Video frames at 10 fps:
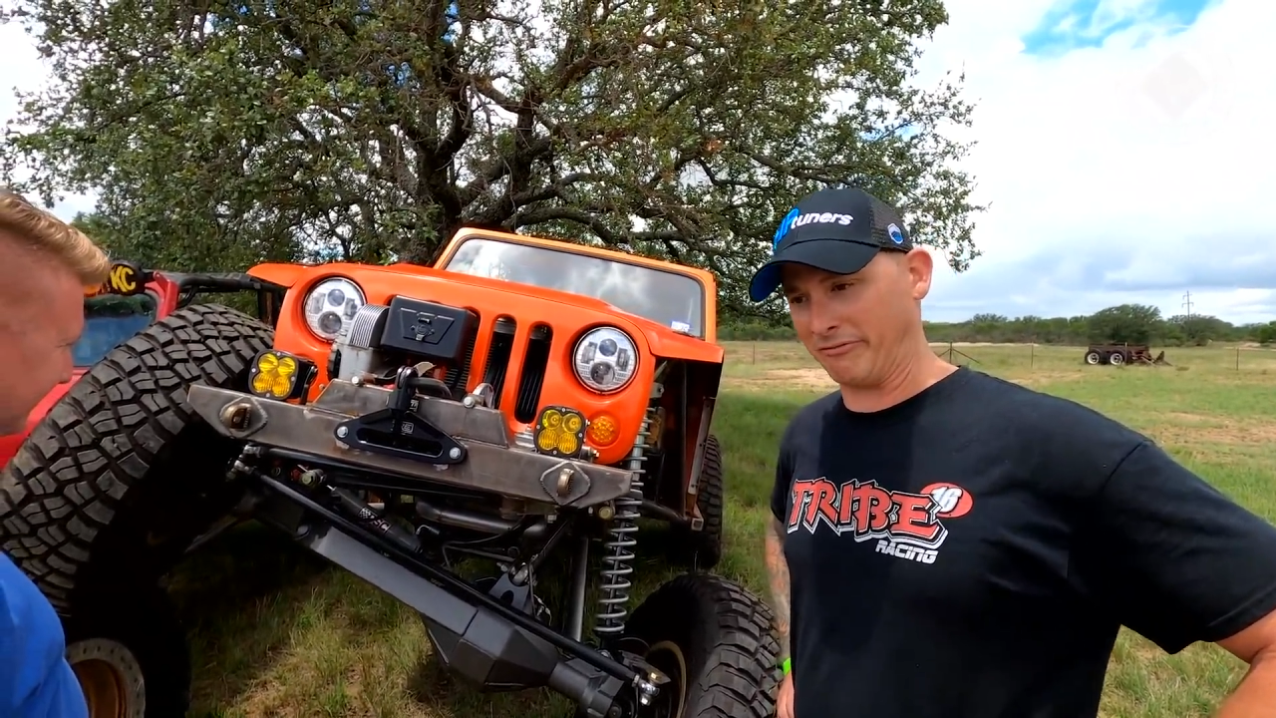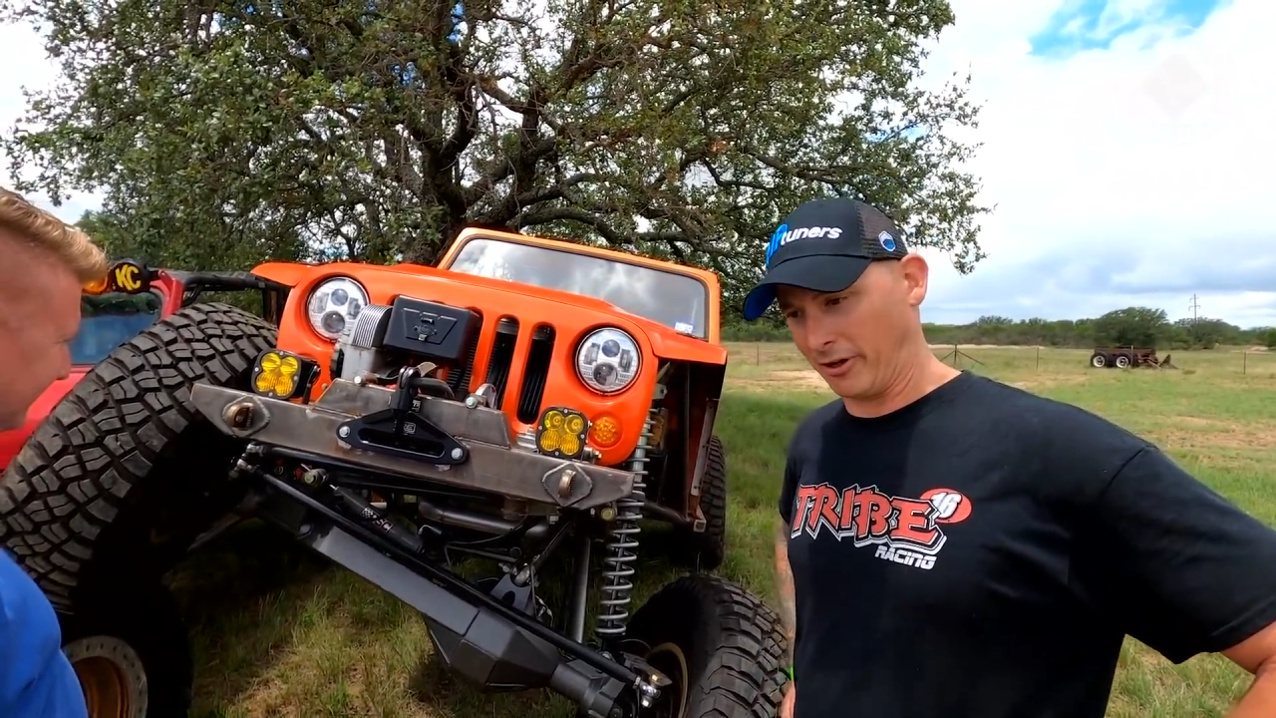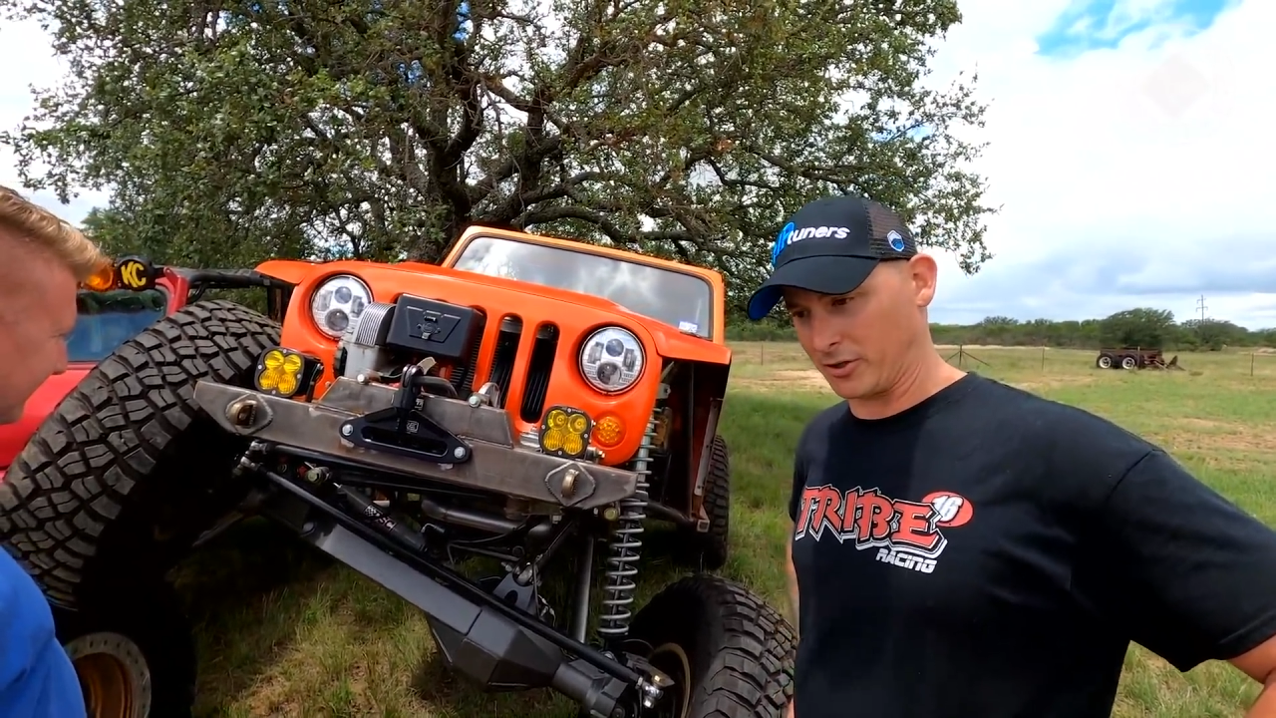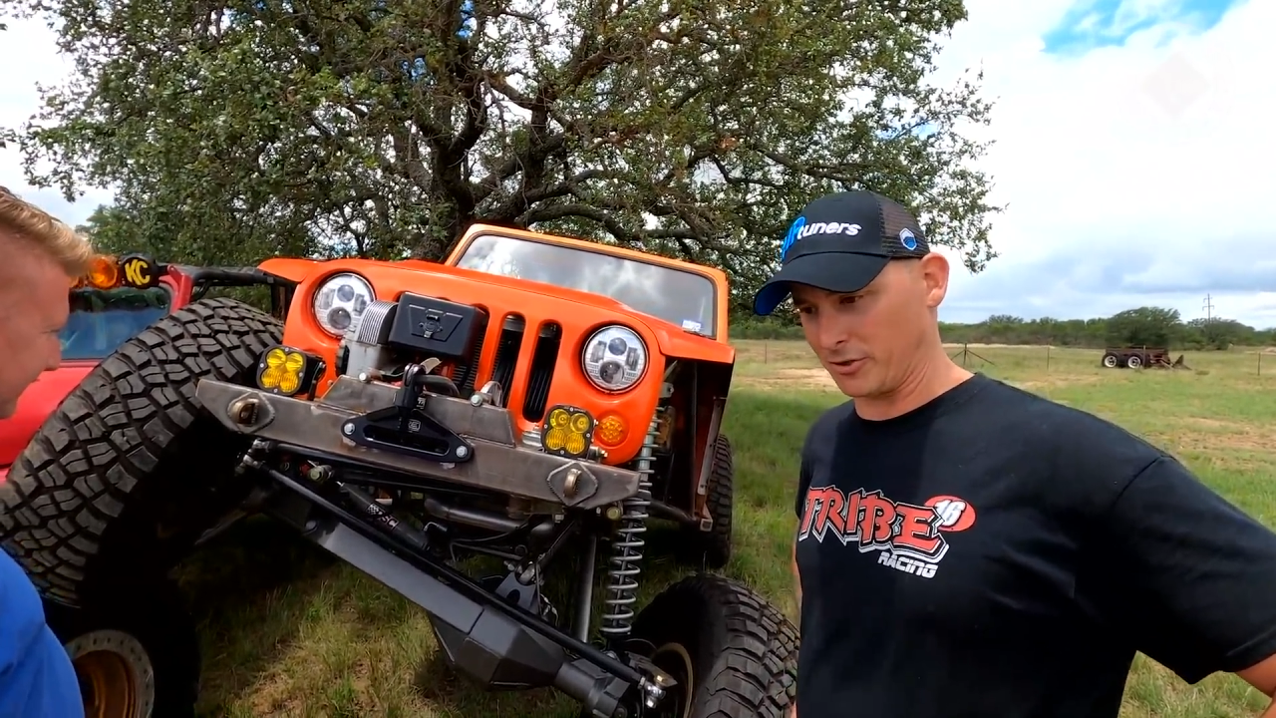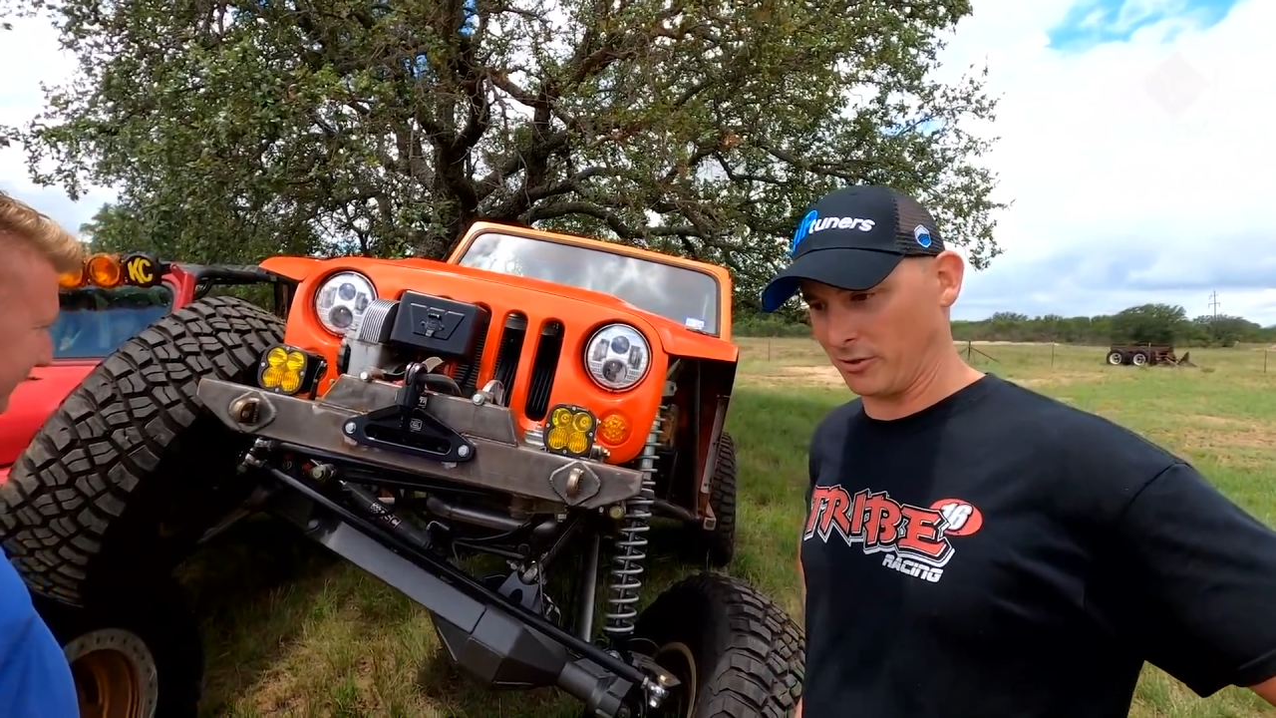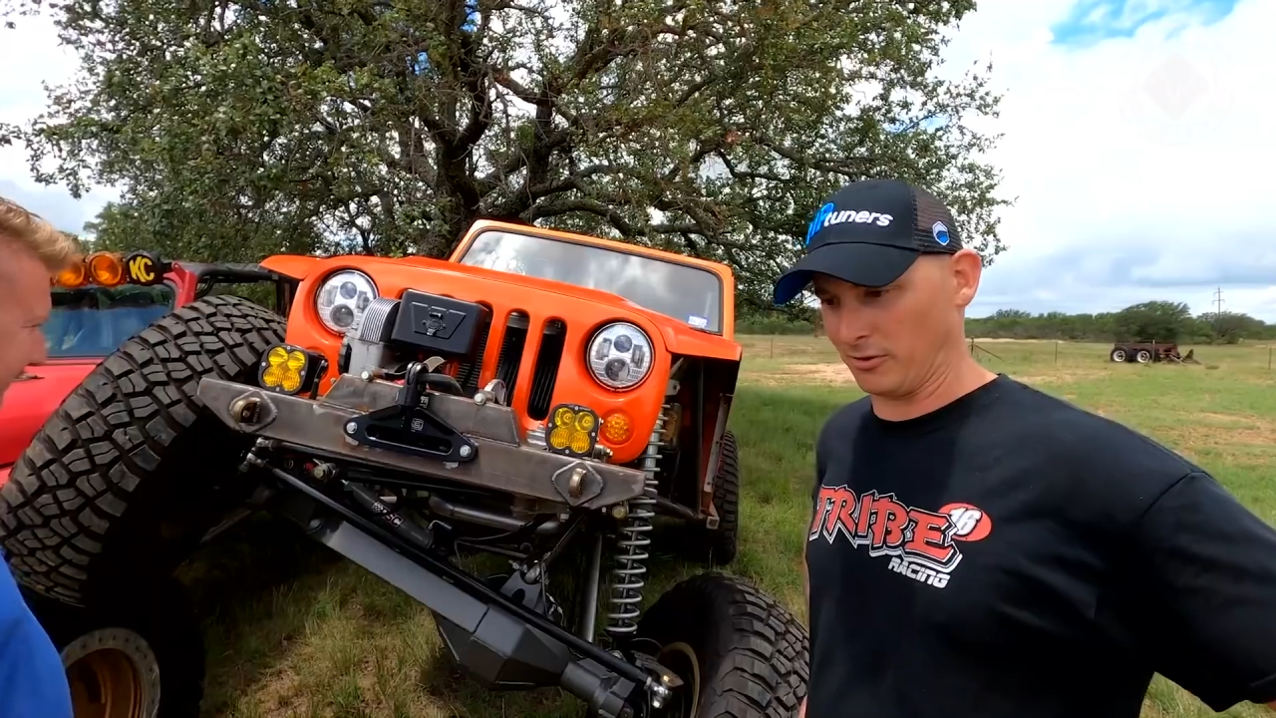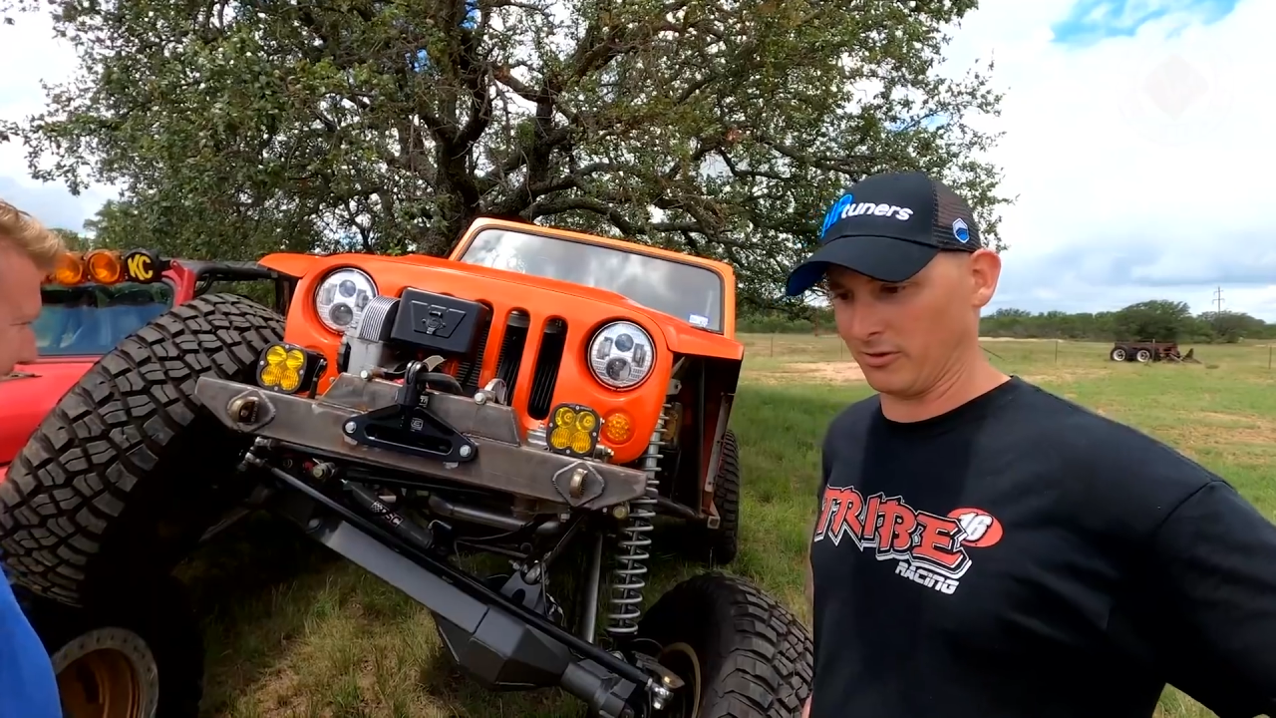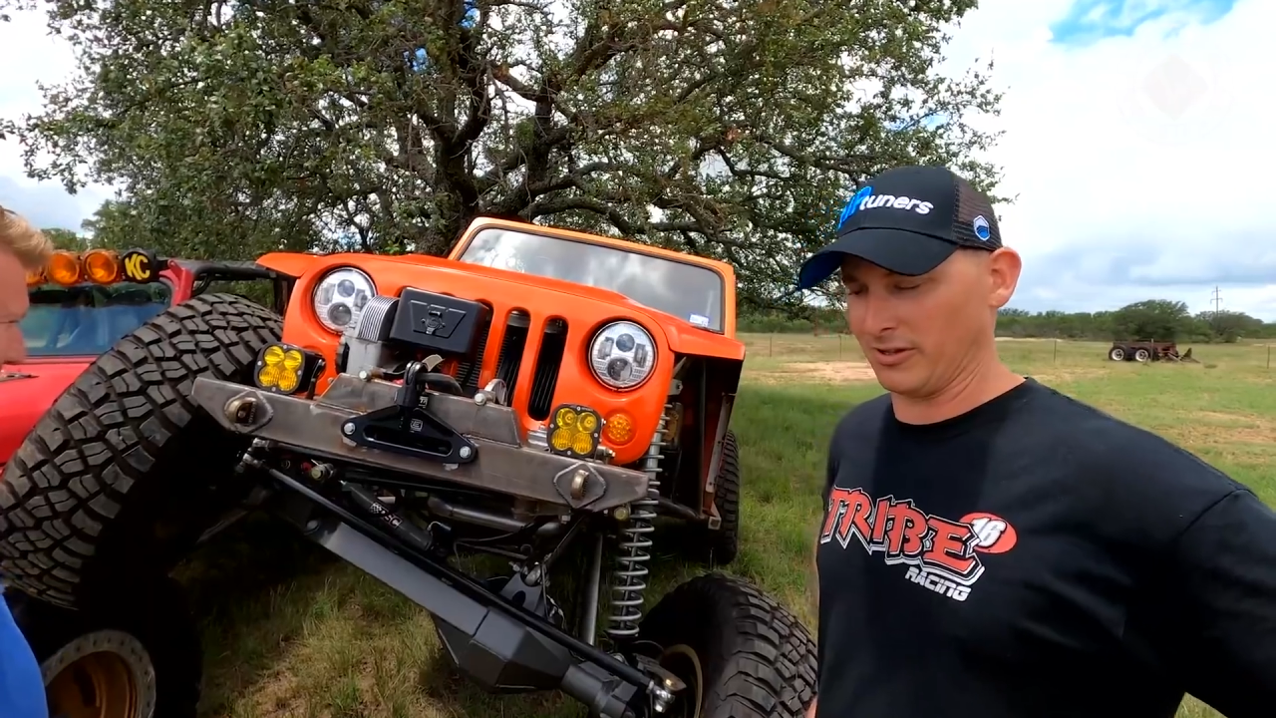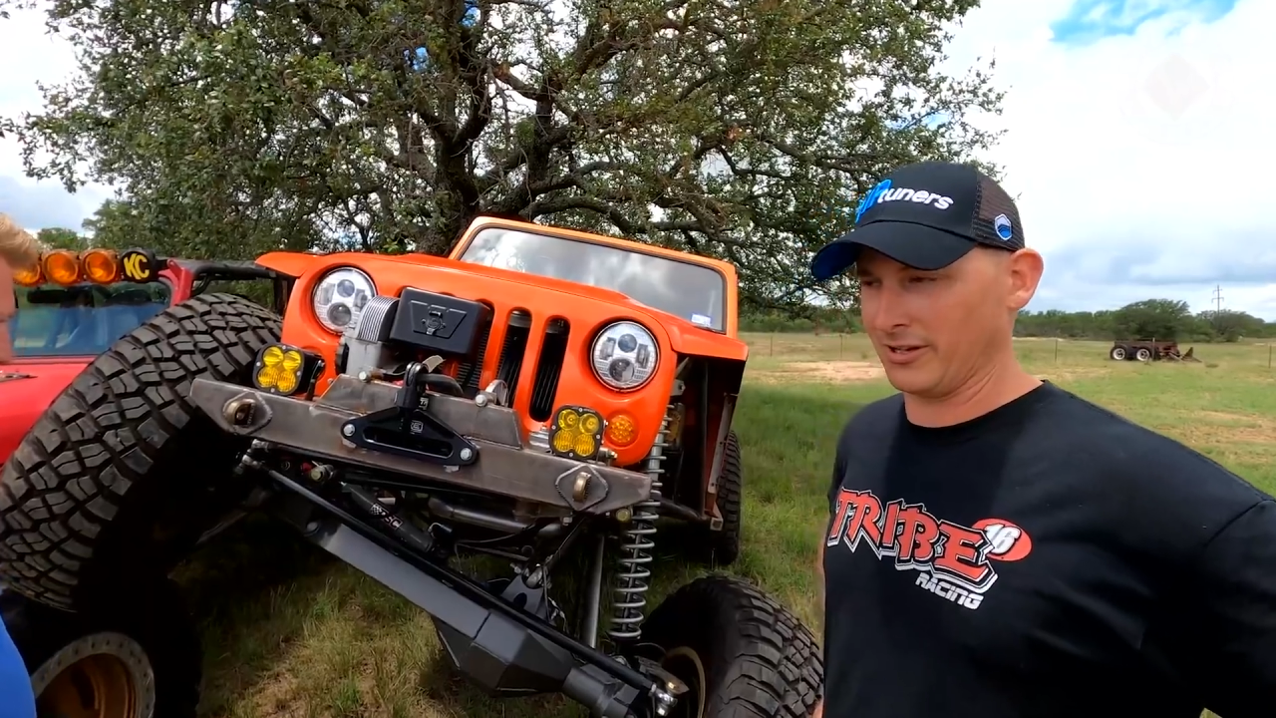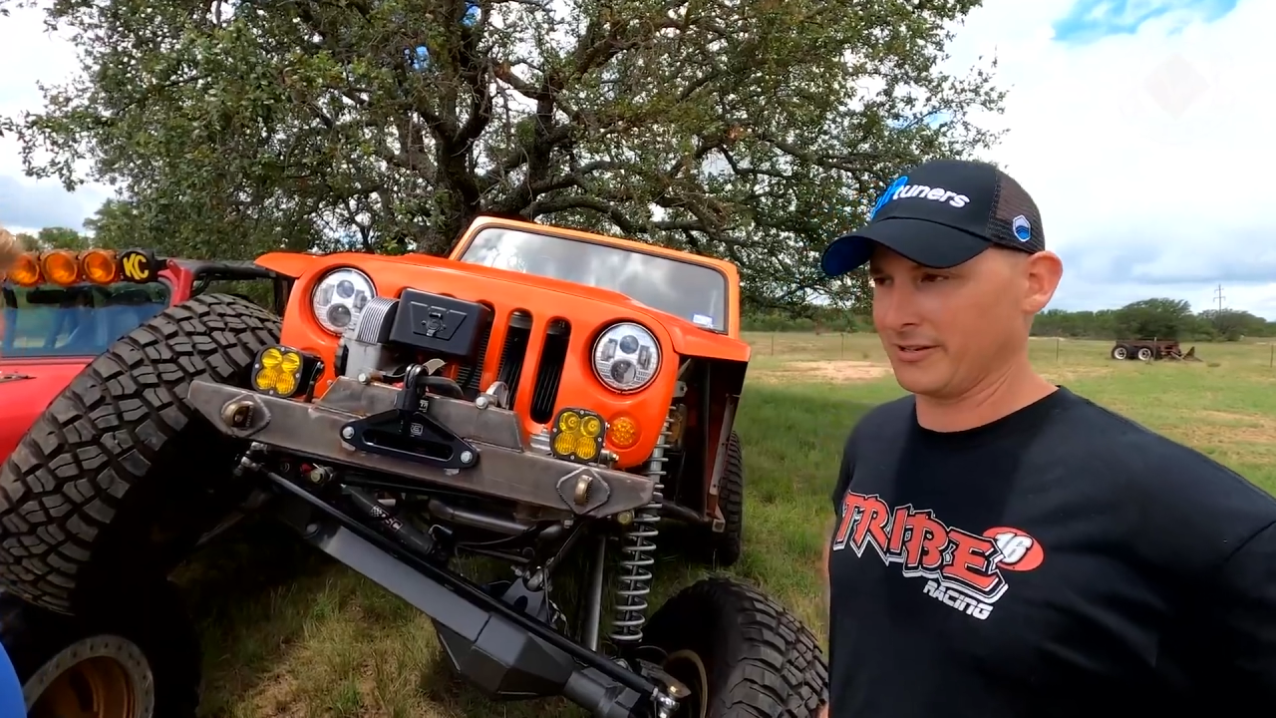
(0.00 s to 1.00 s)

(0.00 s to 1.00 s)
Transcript: functional,